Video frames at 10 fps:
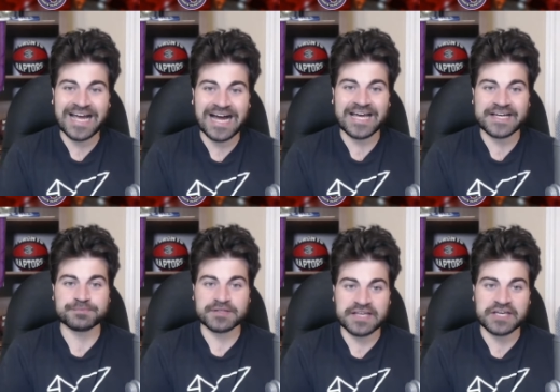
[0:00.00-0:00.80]
high
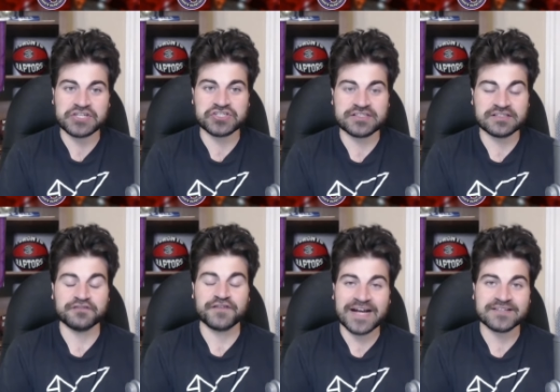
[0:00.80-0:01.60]
expectations and
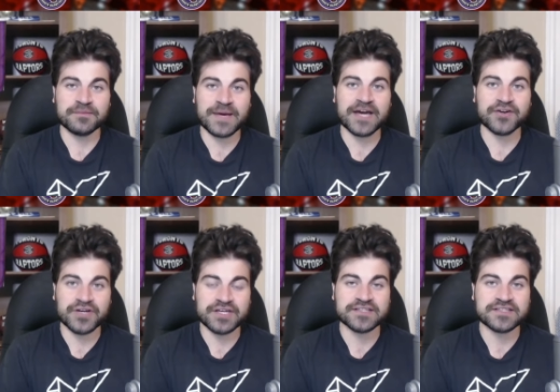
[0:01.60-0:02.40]
the fact of the matter
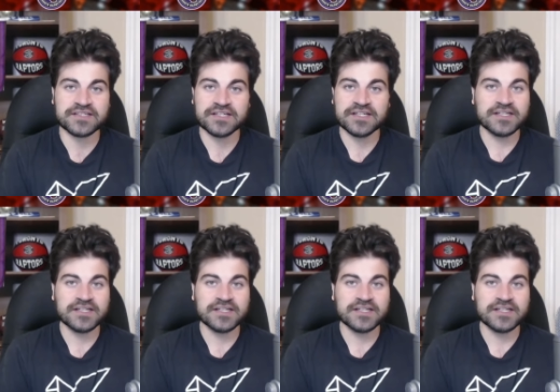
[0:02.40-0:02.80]
is